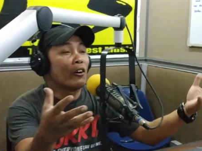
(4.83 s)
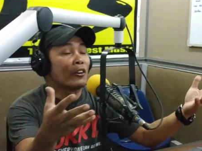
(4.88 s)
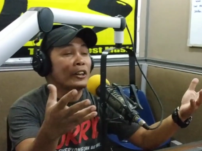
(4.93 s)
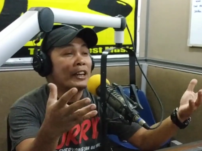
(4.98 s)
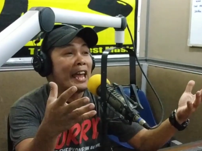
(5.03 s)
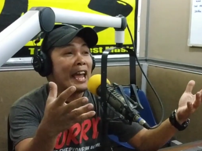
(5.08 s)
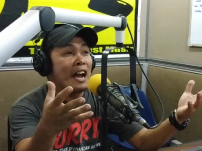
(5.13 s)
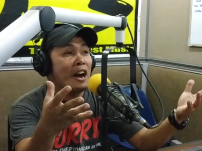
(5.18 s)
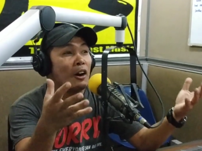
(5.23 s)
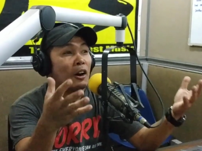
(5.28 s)
So
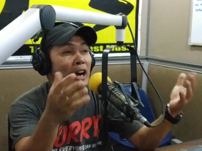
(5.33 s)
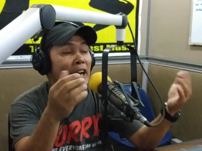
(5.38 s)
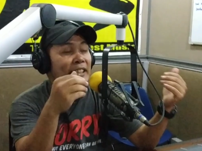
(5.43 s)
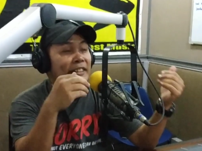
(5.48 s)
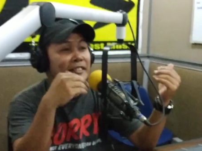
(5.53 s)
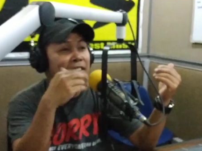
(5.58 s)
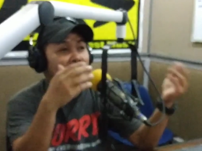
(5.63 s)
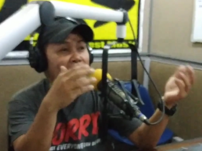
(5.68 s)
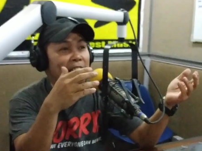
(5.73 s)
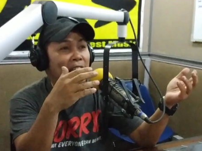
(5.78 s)
now I
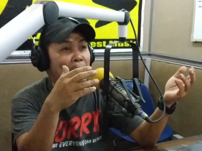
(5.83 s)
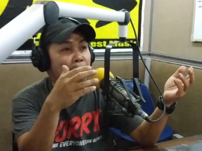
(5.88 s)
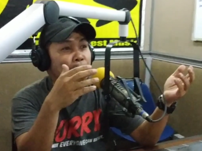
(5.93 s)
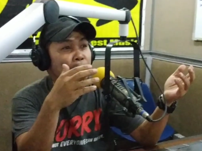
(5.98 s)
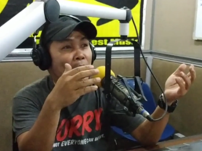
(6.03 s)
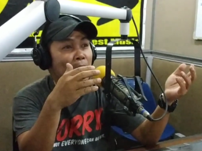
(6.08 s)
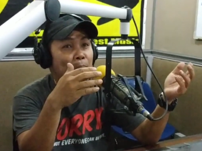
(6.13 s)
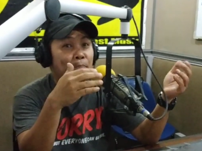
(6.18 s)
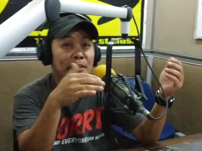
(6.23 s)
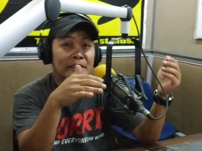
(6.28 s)
think
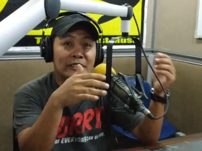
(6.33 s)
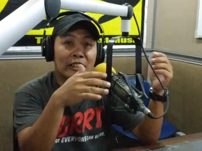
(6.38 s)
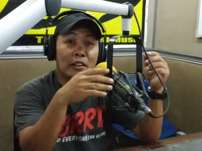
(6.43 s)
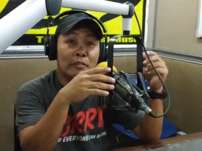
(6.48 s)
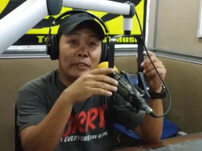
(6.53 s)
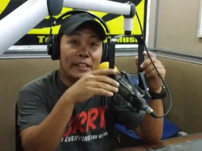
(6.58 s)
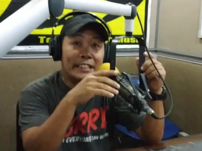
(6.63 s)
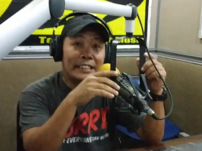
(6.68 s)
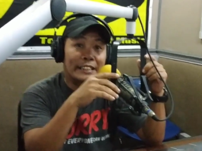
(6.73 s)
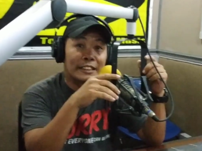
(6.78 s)
K-pop is
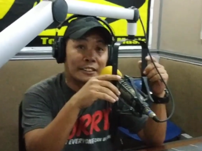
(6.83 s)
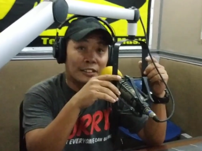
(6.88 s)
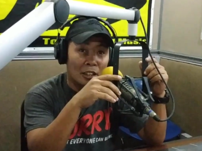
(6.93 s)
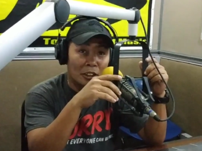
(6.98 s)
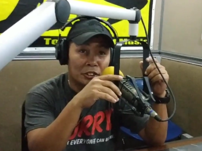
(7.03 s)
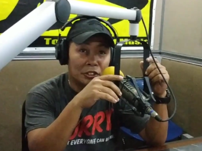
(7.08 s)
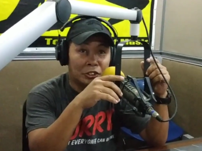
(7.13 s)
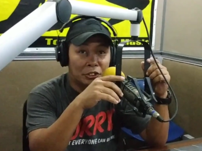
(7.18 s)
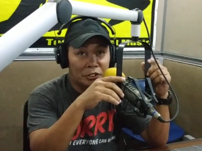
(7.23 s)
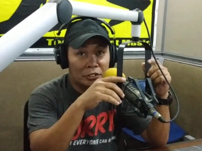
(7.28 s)
already a
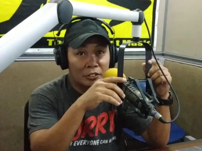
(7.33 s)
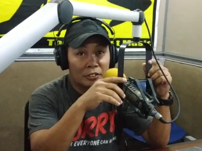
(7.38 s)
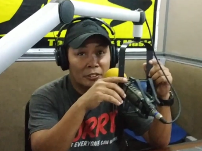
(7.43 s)
culture.